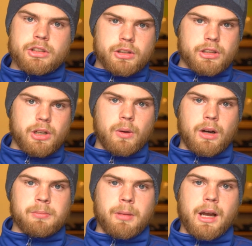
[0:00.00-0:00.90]
you could go
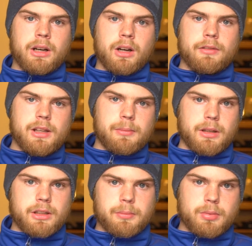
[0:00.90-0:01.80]
out and buy an RV,
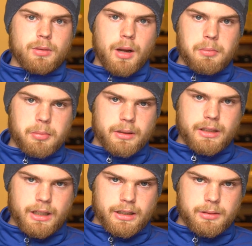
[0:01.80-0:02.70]
but you're probably
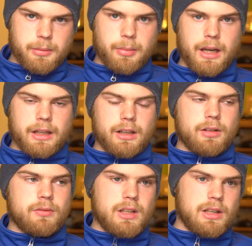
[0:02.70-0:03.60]
not going to be buying an
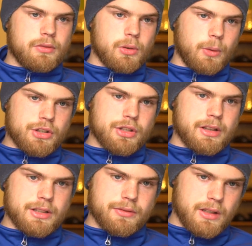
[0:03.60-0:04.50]
RV if you're
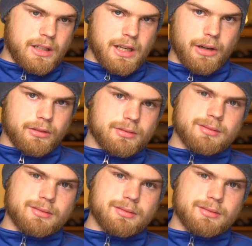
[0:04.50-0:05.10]
watching this video.